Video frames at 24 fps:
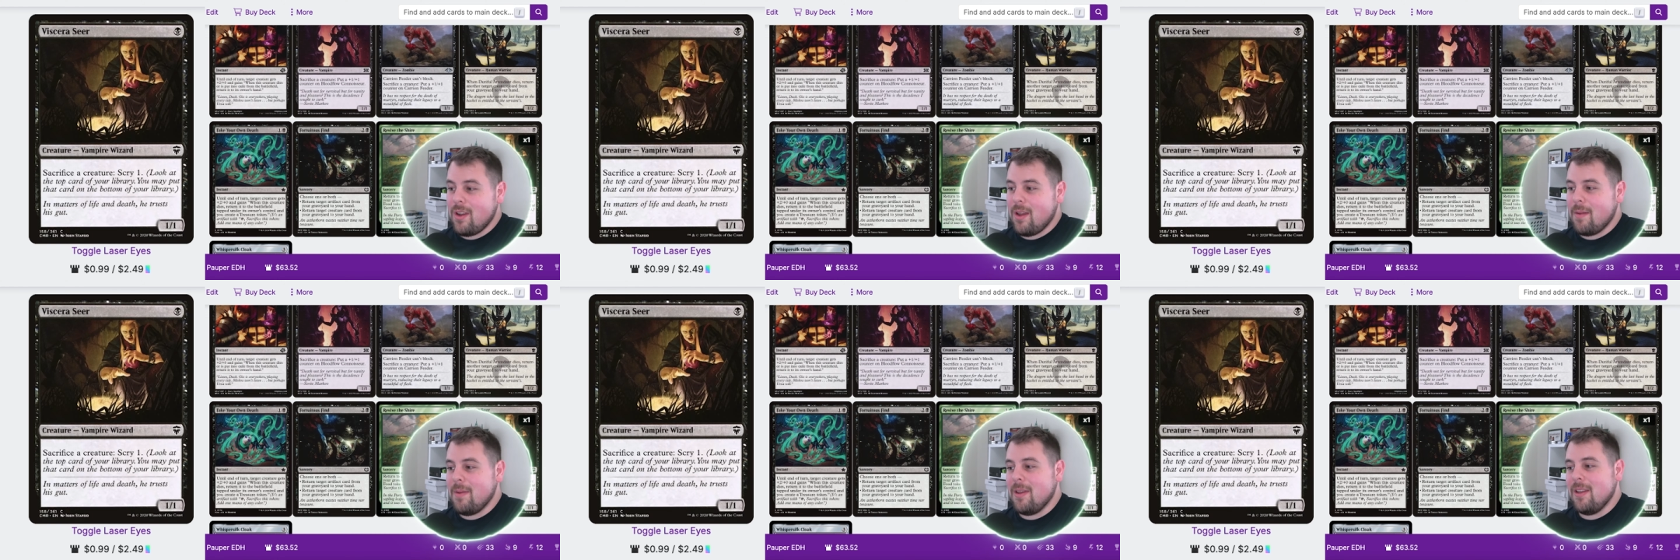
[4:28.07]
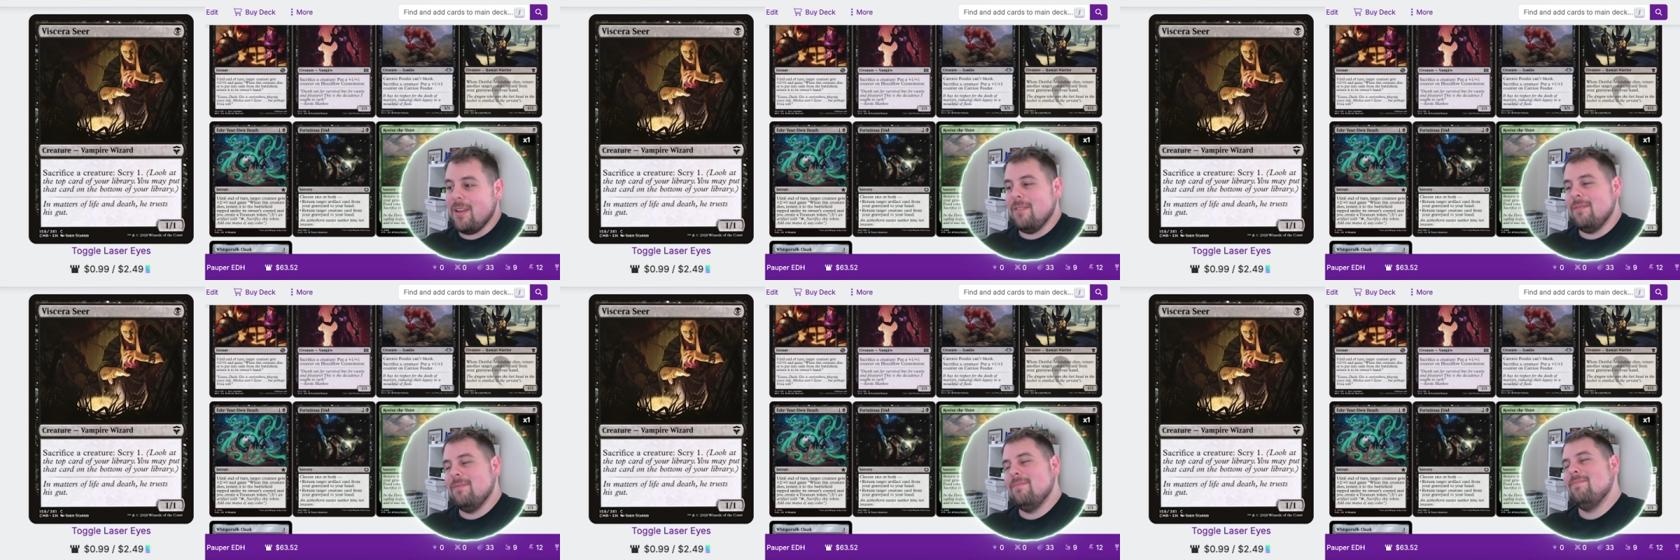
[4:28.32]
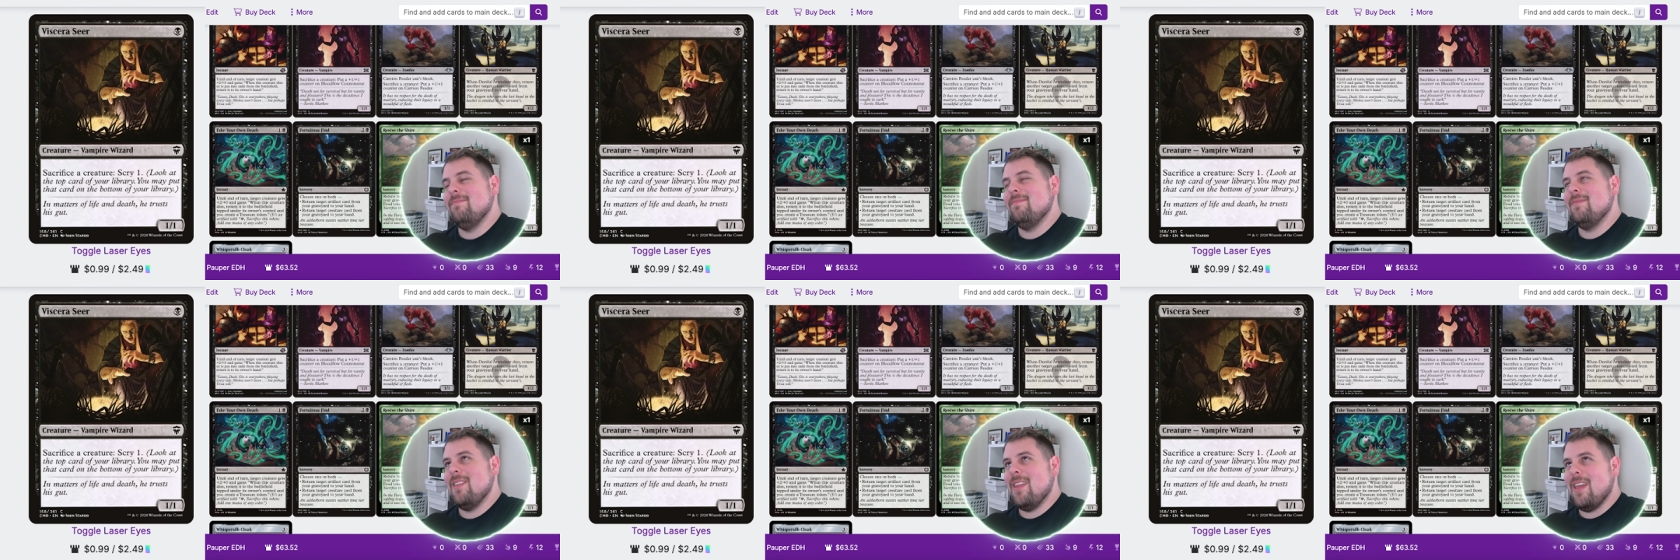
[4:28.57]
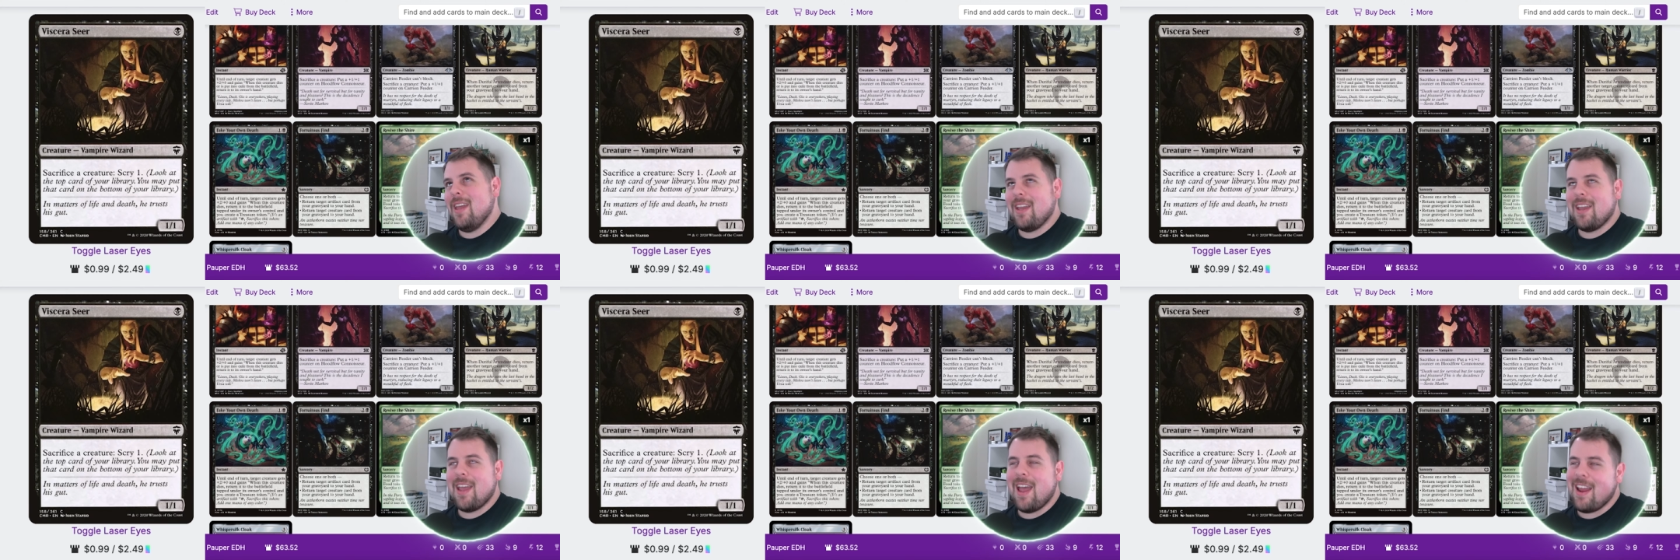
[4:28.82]
I mean,
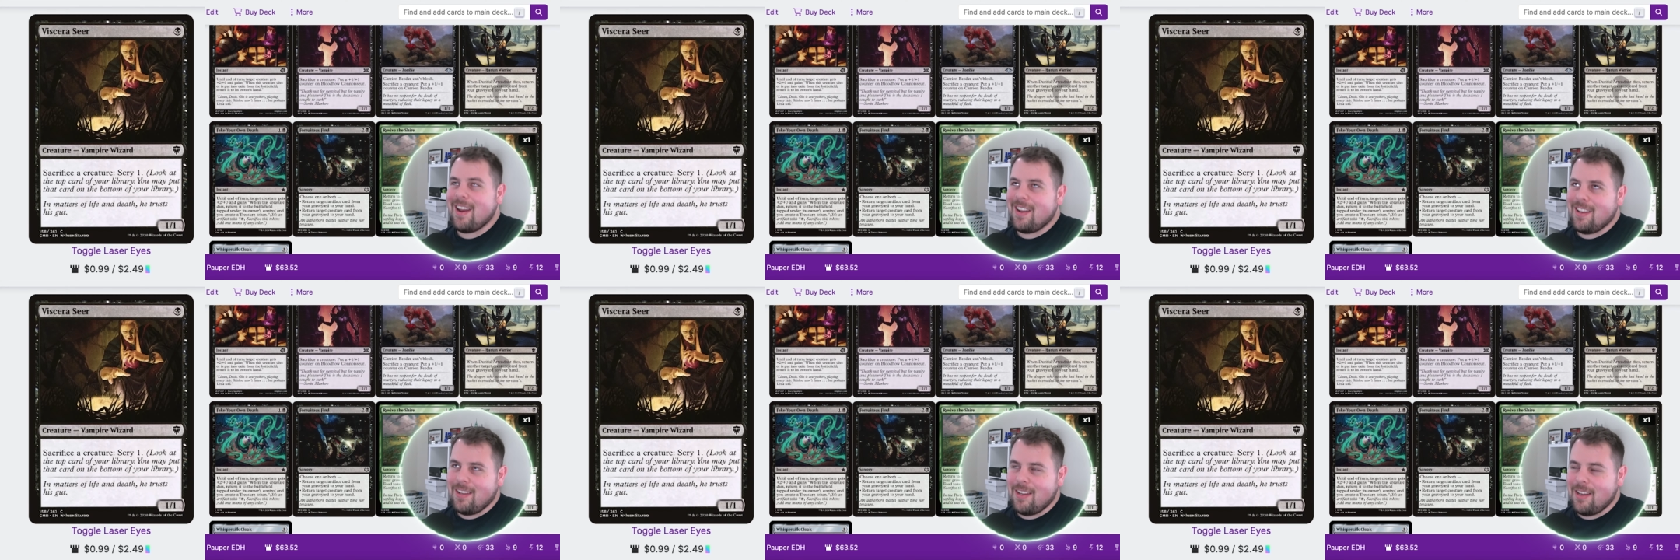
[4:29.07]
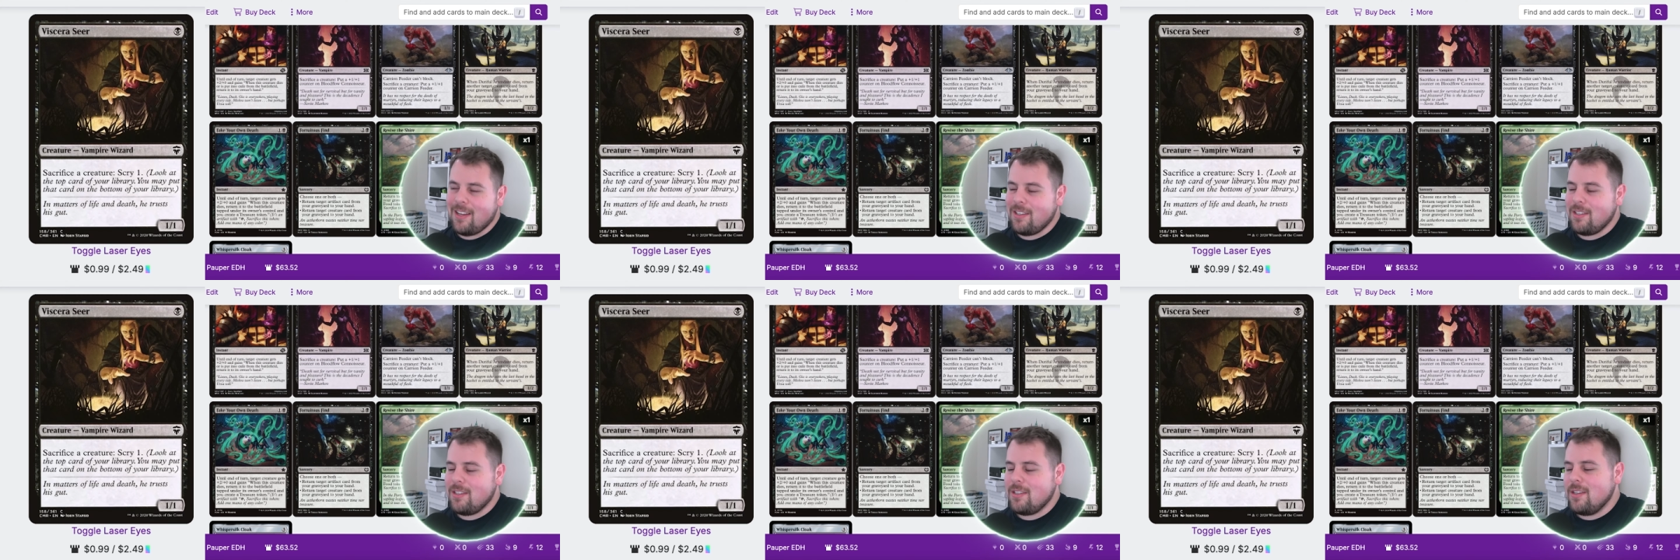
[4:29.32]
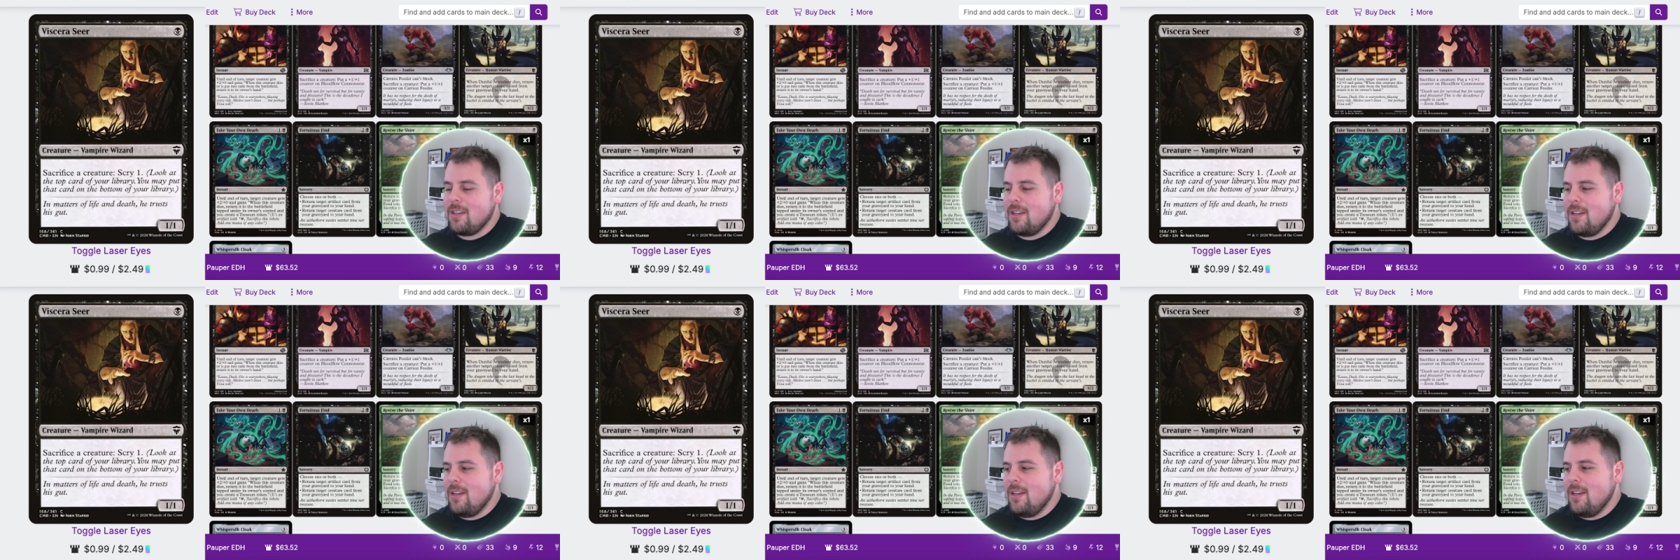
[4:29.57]
it kind of does,